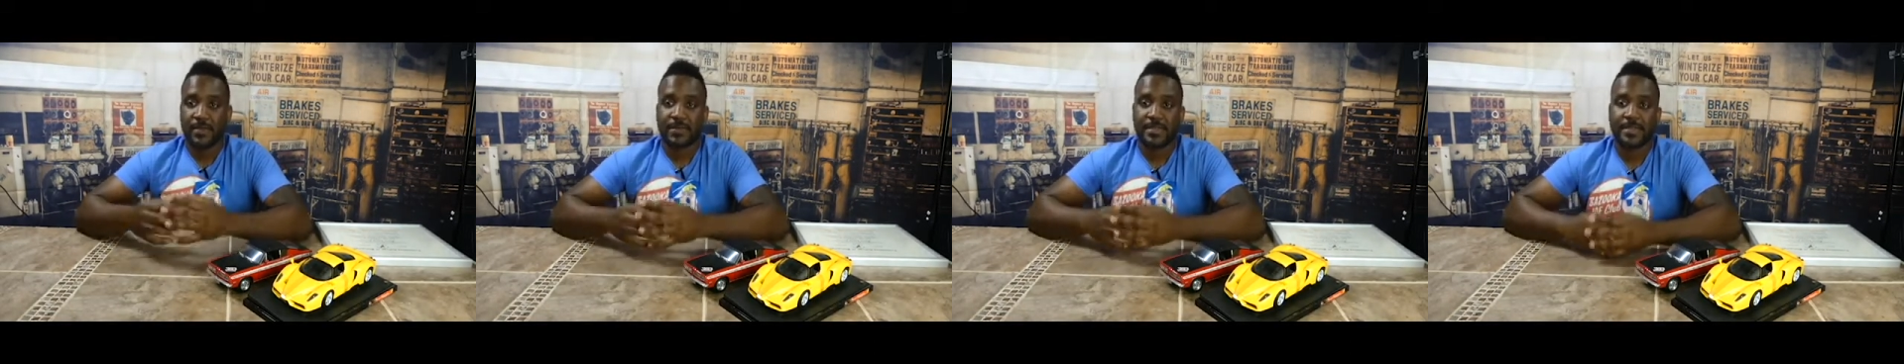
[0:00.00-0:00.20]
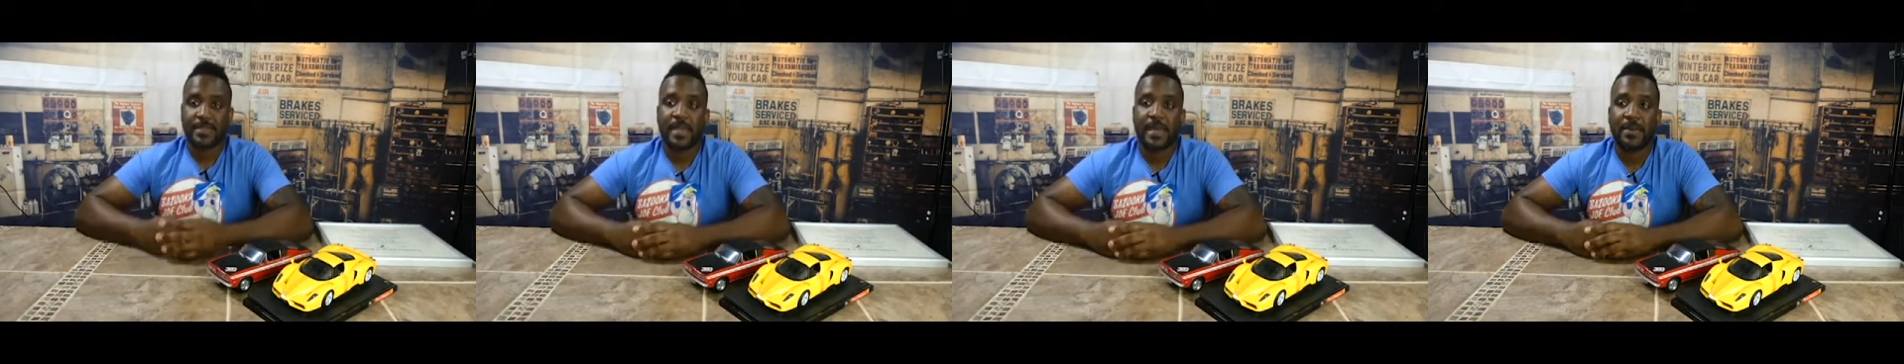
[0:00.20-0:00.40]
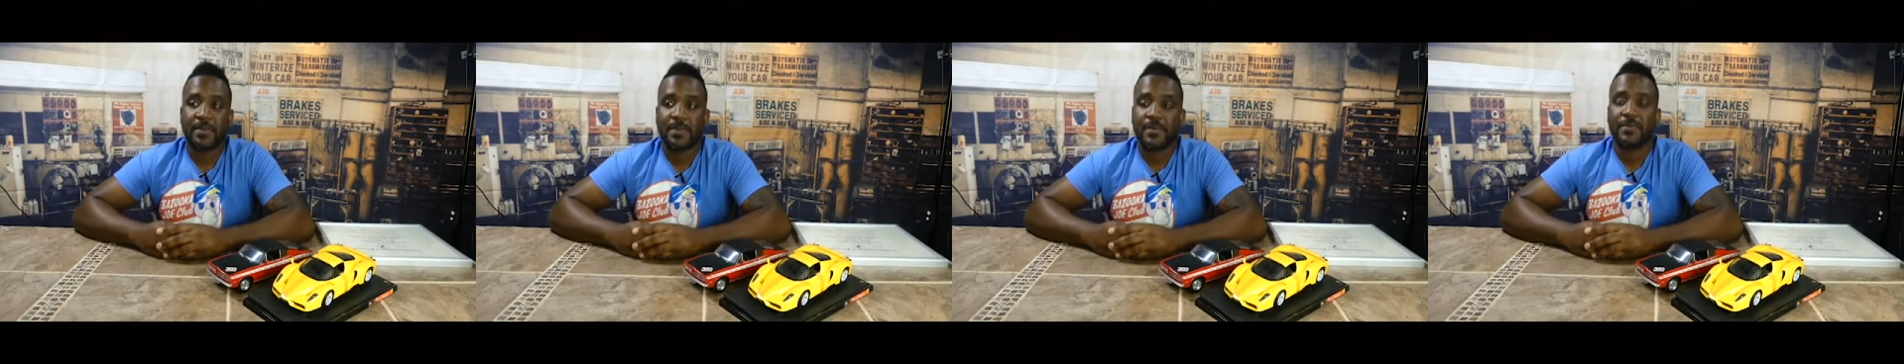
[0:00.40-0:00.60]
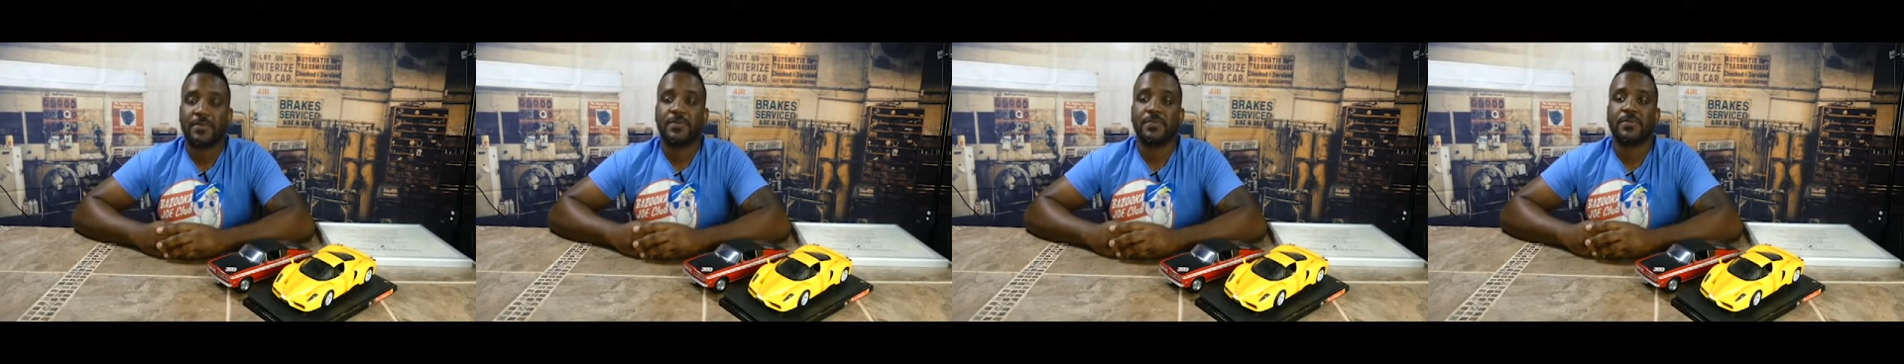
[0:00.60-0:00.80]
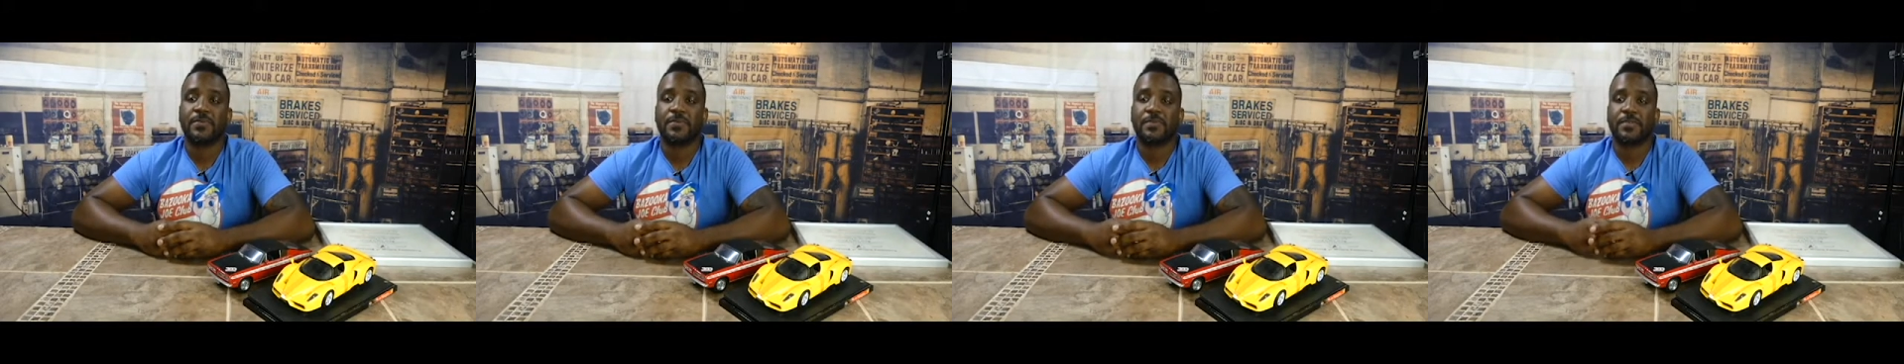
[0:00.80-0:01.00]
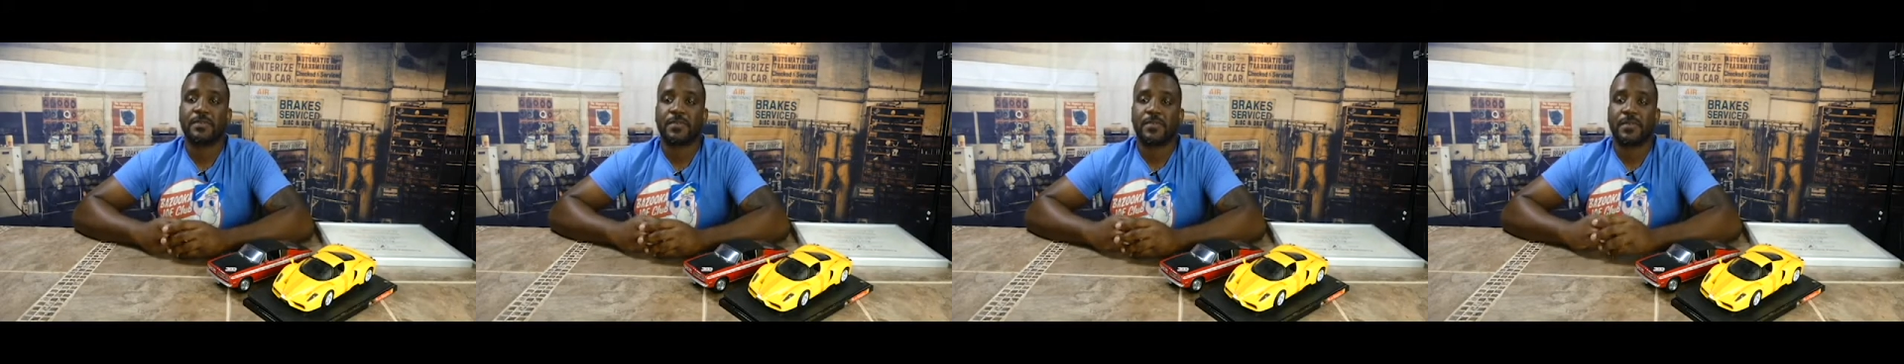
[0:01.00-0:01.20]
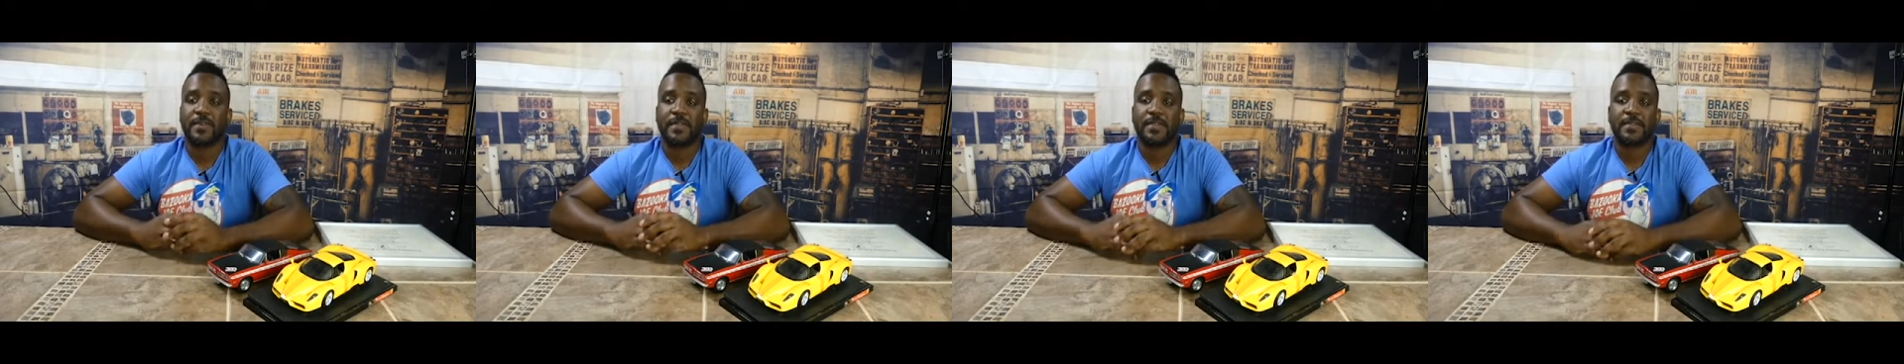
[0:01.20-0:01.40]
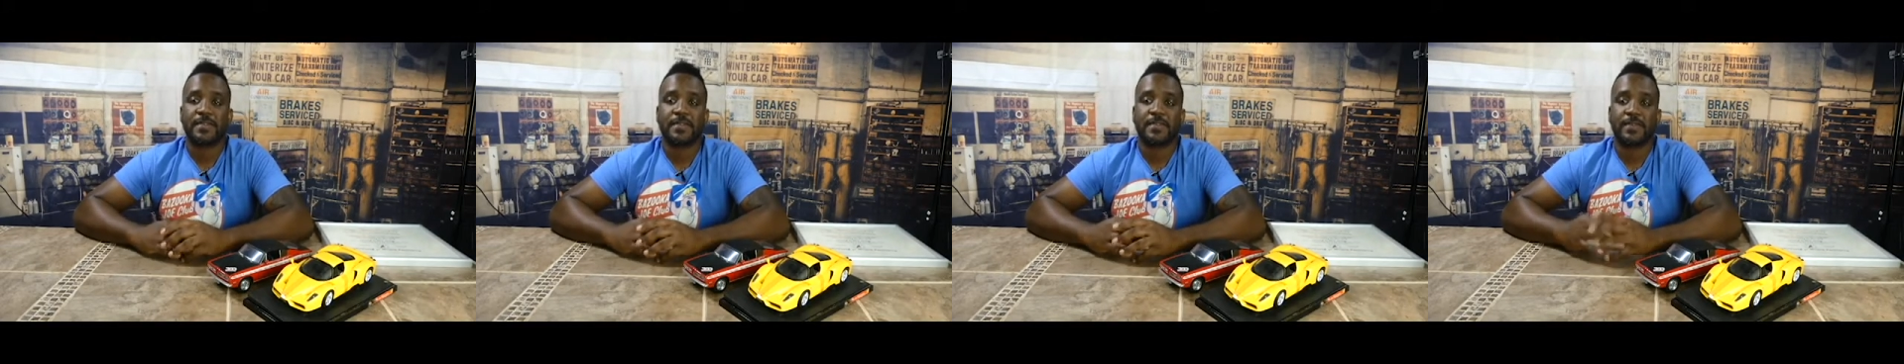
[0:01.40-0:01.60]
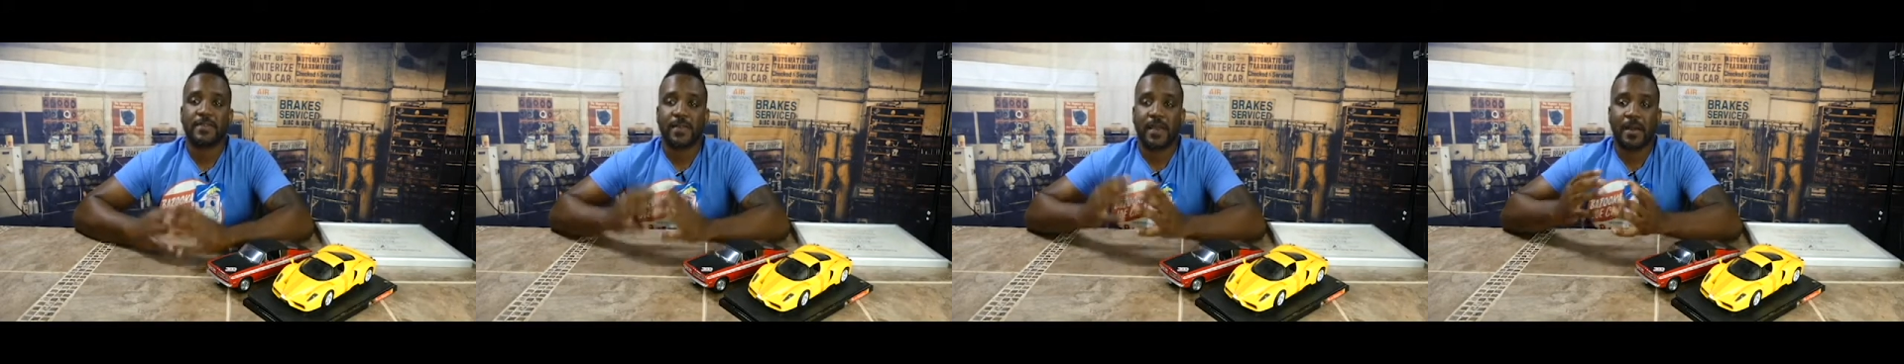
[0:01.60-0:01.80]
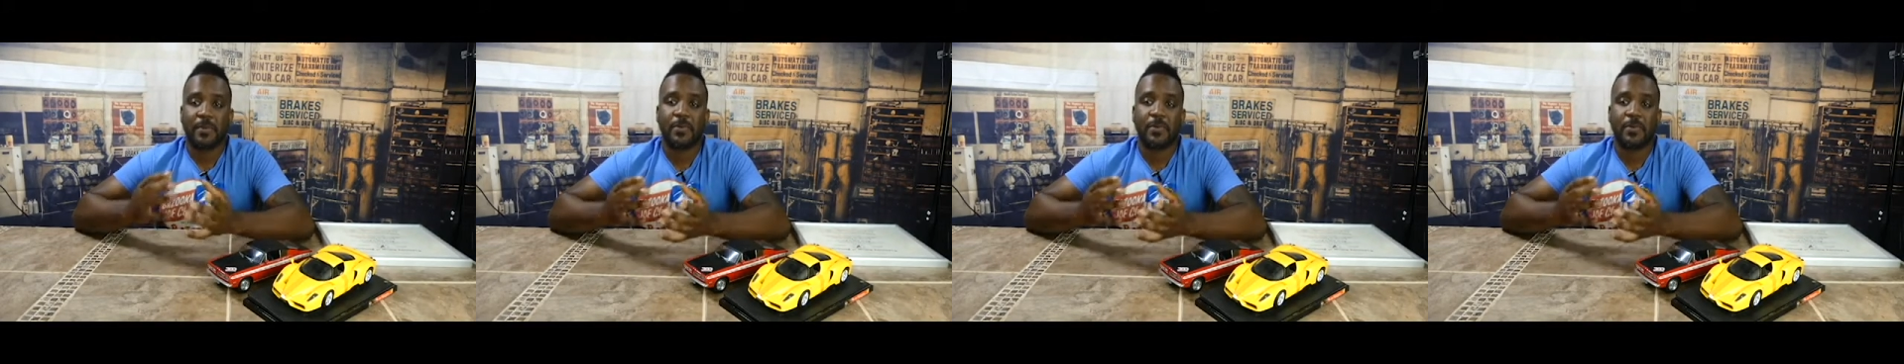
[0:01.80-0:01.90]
on time intervals, all that stuff.